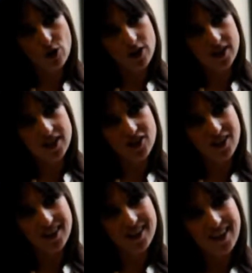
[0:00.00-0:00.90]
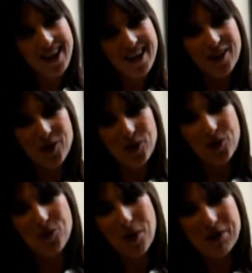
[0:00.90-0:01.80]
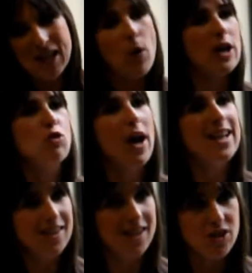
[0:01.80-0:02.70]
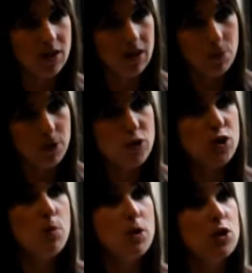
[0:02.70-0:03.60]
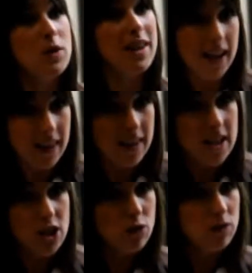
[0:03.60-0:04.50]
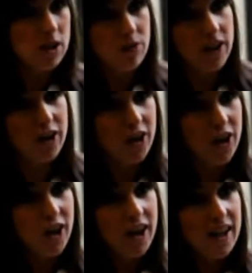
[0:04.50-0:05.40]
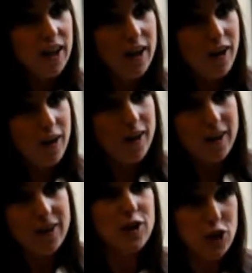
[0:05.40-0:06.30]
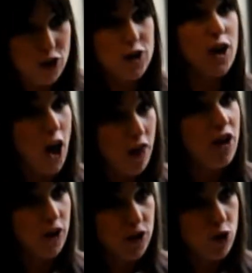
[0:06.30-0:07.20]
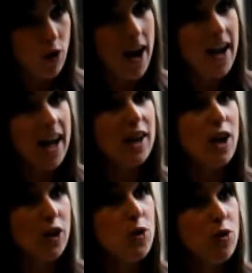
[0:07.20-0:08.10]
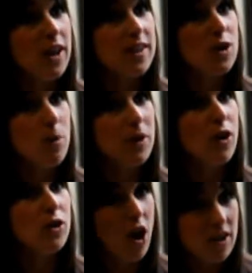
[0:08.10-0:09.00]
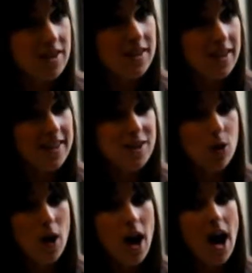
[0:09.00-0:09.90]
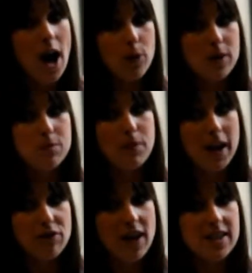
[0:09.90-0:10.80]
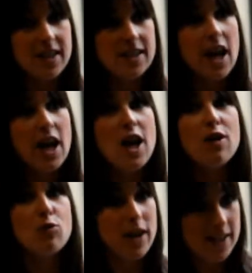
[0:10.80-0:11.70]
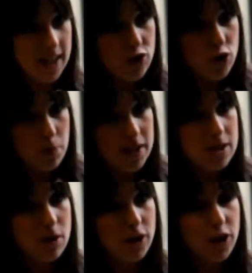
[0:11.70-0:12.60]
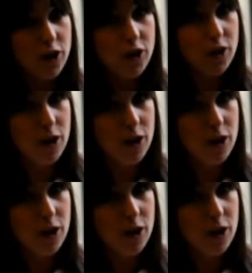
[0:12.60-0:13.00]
across digital. You know, people say, oh, I tried digital, but there's so much within the digital sphere. There's a lot there to try and a lot of new things coming on constantly. So my advice is reassess your business or your